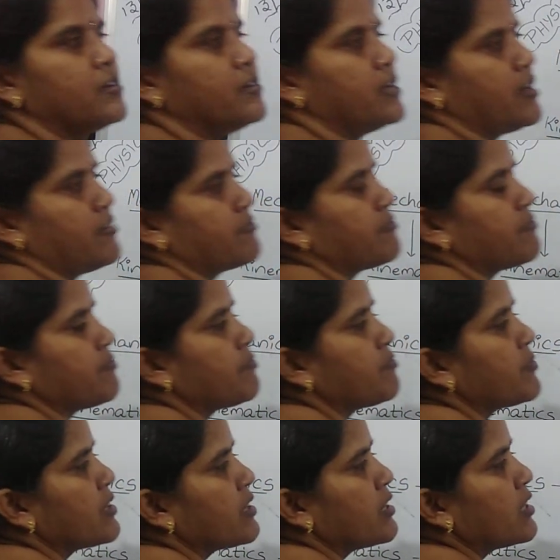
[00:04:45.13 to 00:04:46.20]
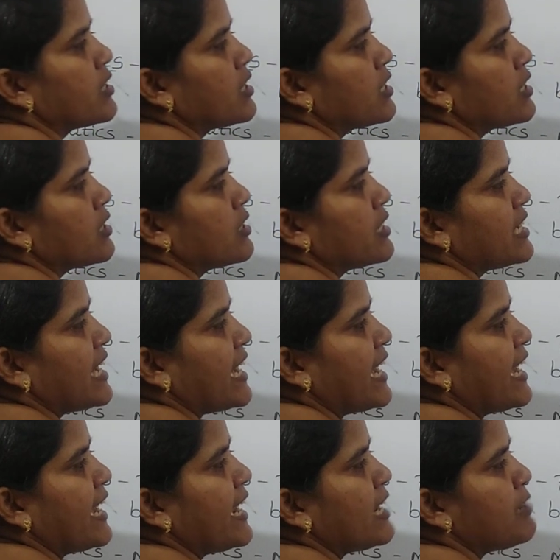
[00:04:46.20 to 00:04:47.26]
Now,
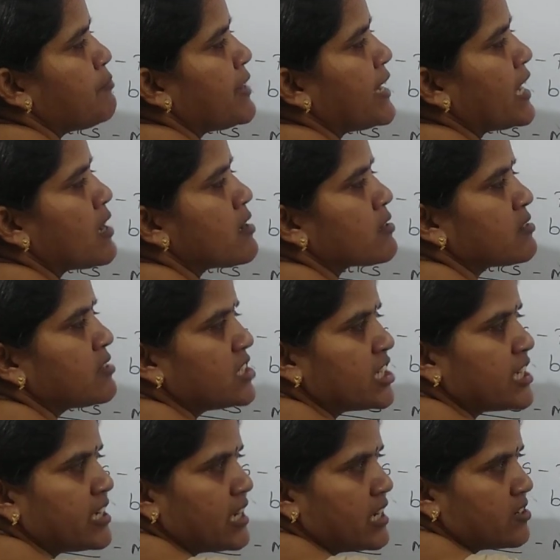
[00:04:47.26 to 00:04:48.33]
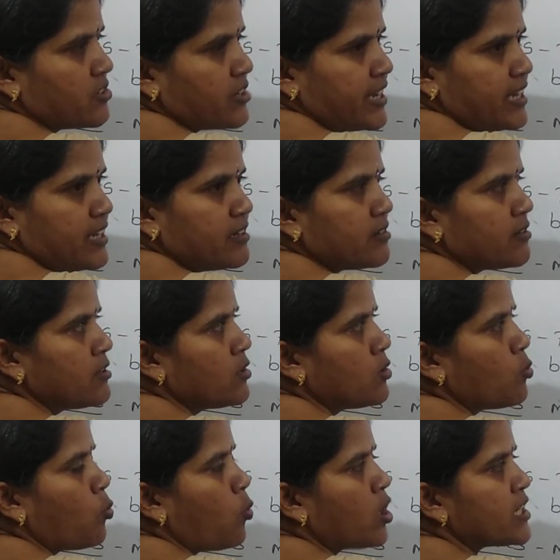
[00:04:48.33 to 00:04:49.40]
A and B are sitting in a train.
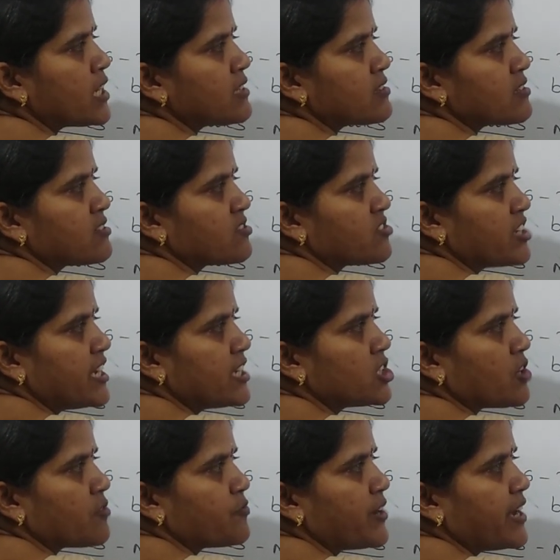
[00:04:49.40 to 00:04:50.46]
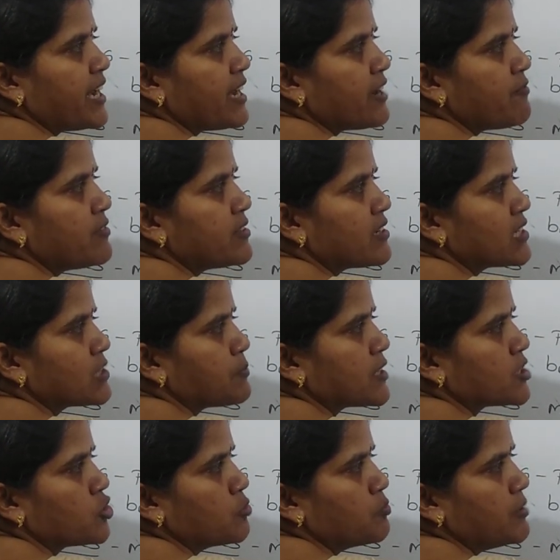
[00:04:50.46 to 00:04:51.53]
What is the state of A with
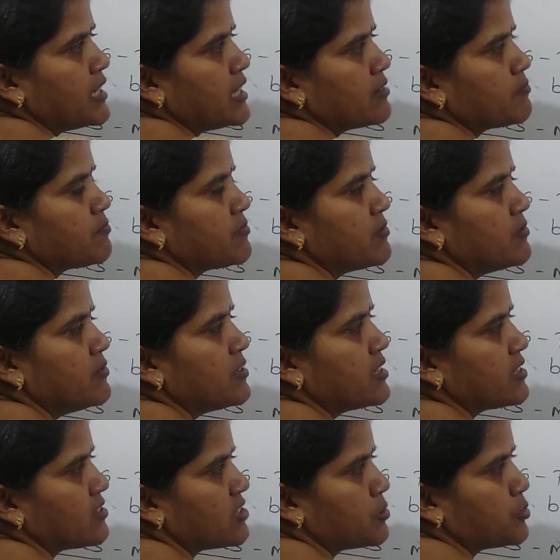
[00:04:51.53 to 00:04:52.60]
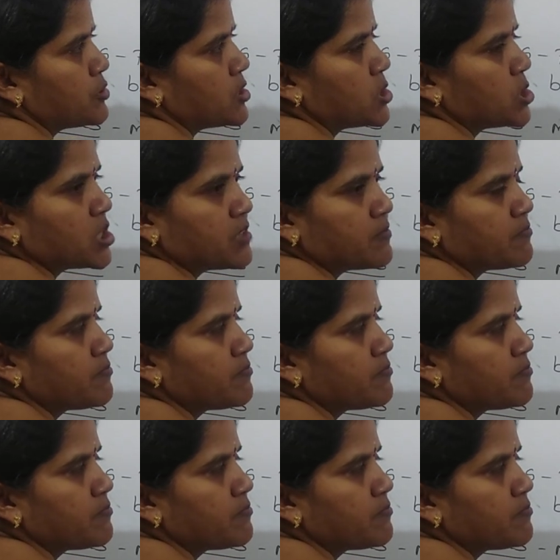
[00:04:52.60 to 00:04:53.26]
respect to B? Rest position.